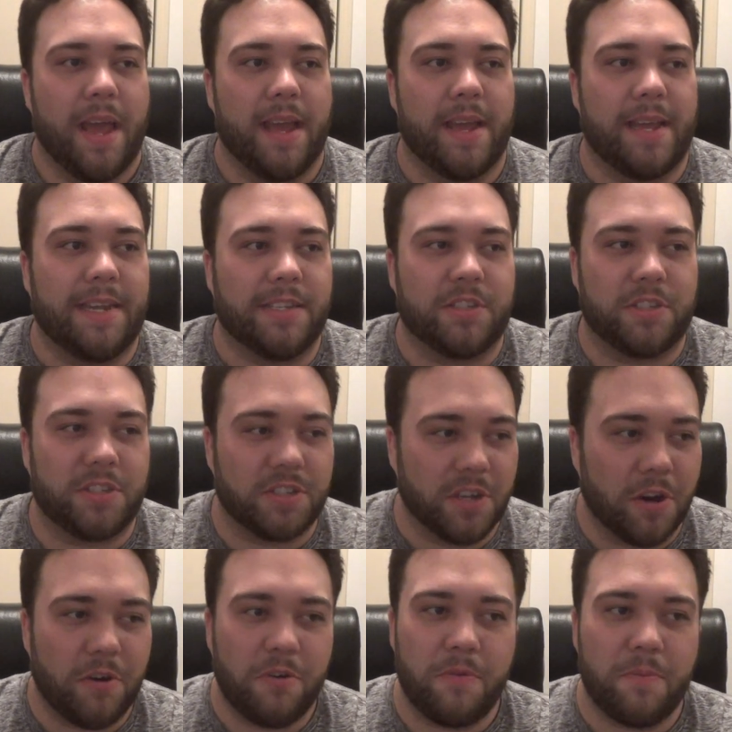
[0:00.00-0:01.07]
He's
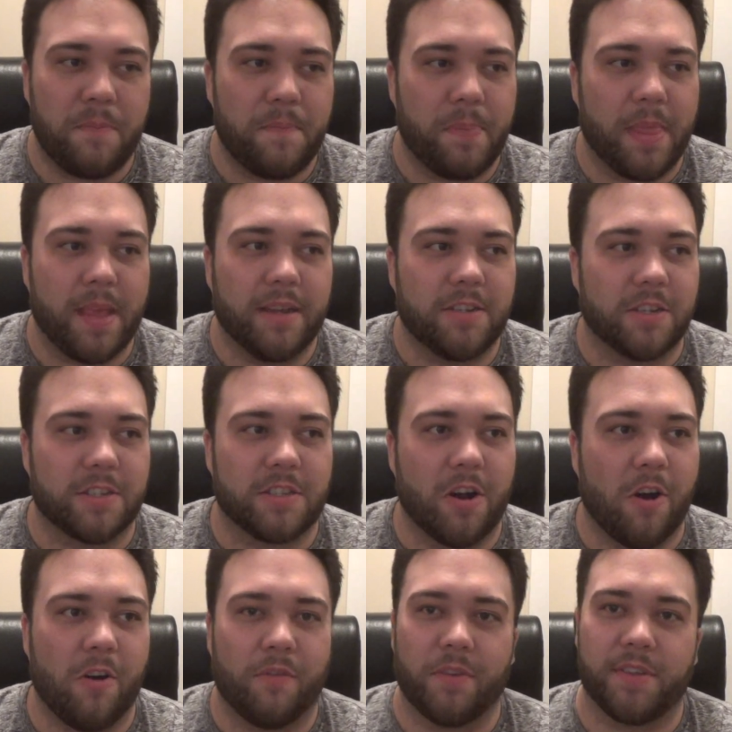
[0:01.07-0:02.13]
so just
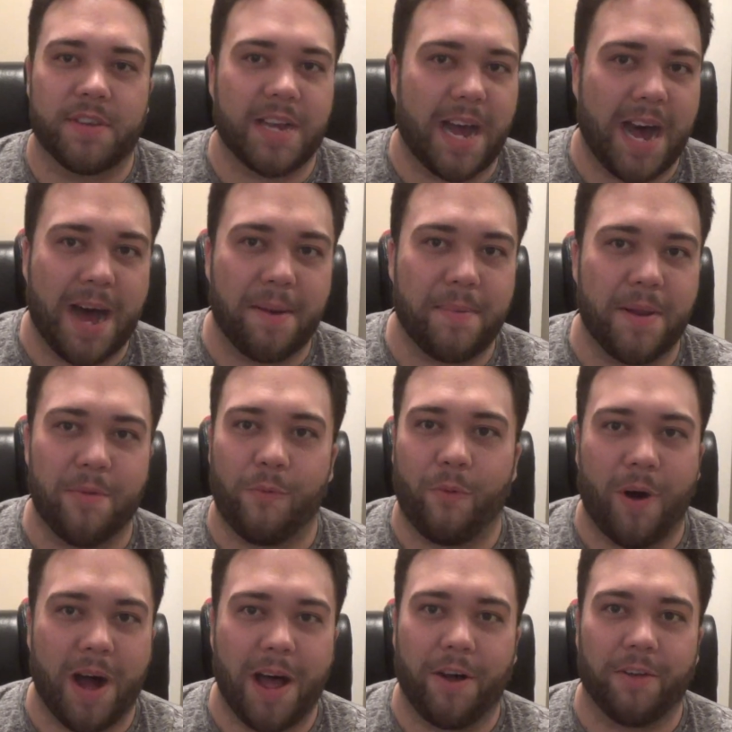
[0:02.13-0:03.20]
over the top and
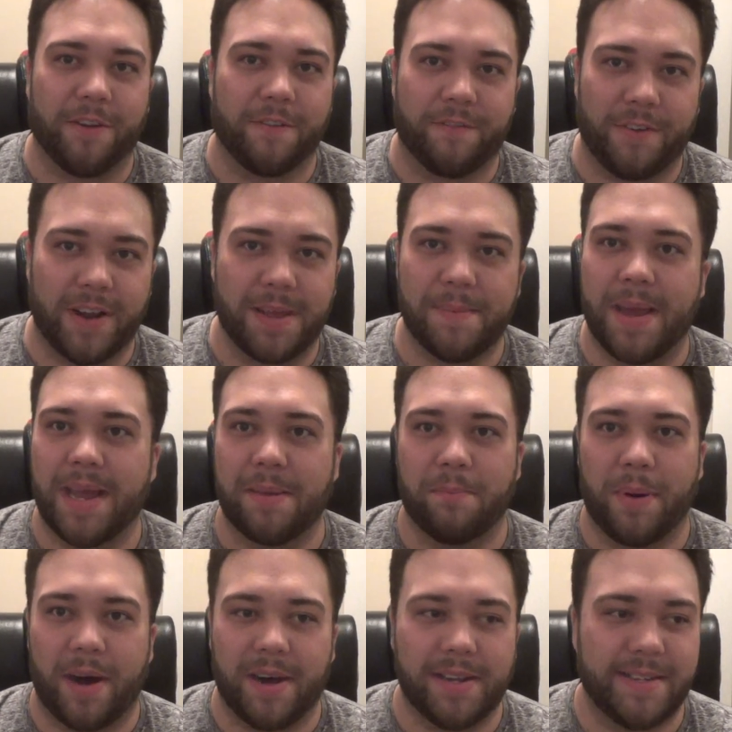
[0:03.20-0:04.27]
wild and funny, making
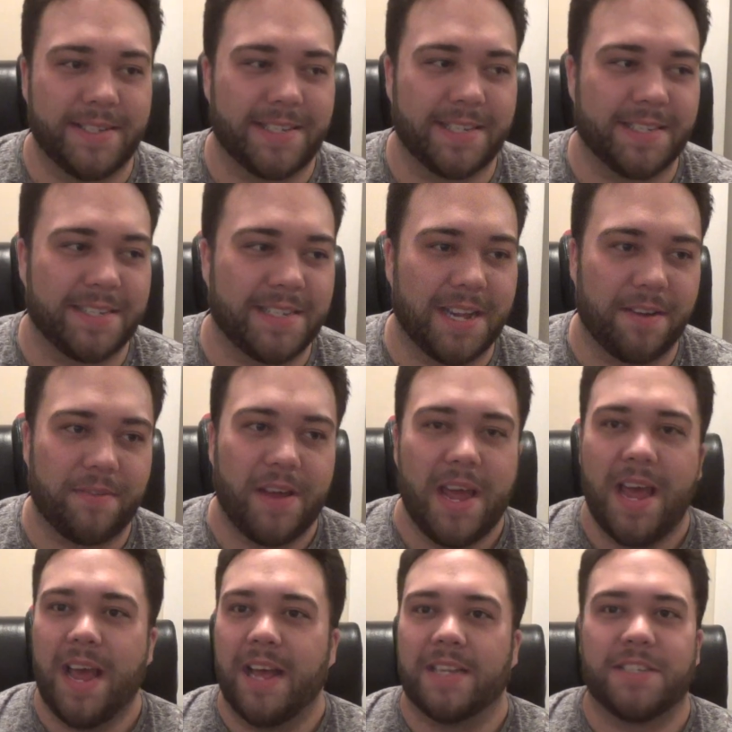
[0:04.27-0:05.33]
puns and
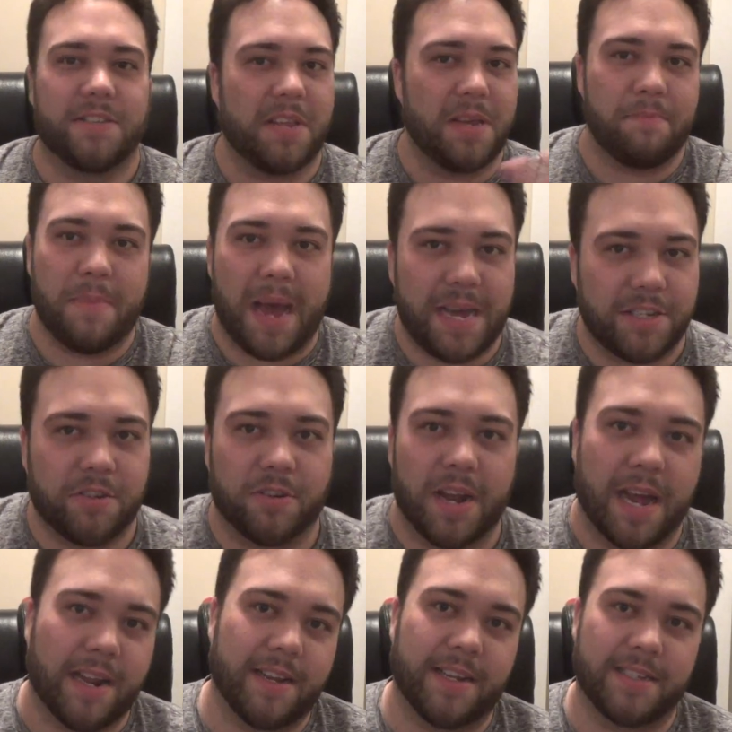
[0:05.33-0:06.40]
stuff. Sleep Master
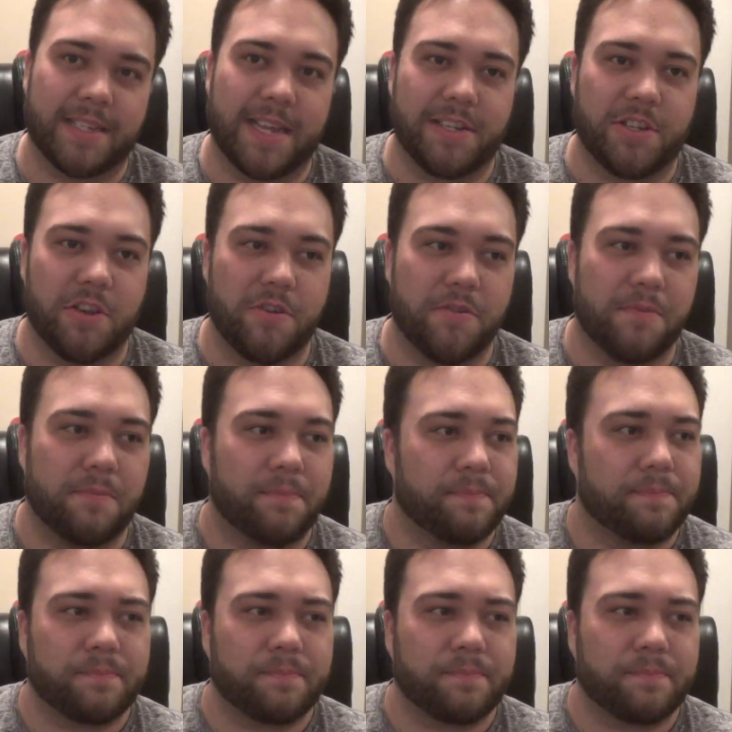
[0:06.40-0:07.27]
kind of does that too.